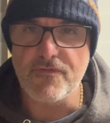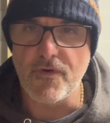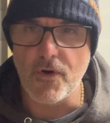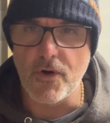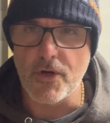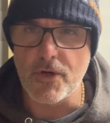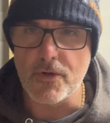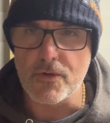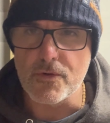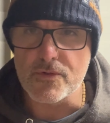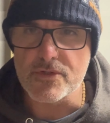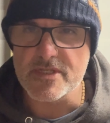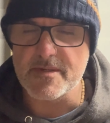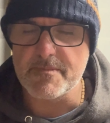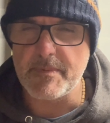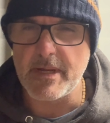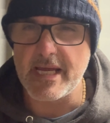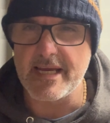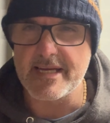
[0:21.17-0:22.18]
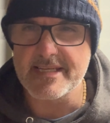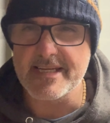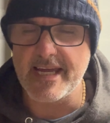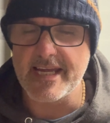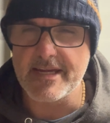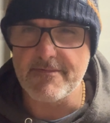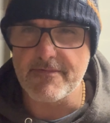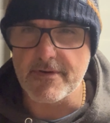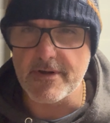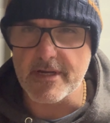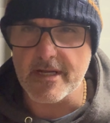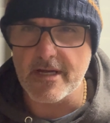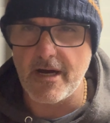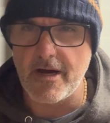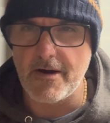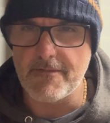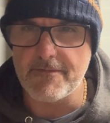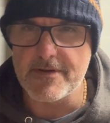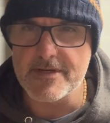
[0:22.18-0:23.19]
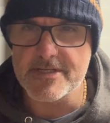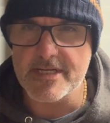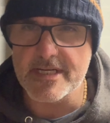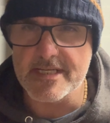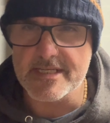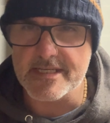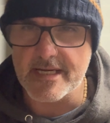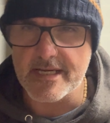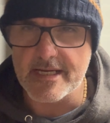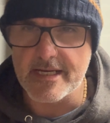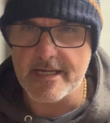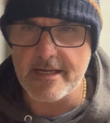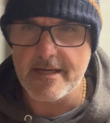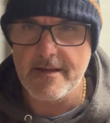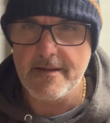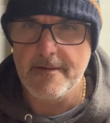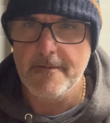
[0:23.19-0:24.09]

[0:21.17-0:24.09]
oils, a bit taken from the carp fishing scene,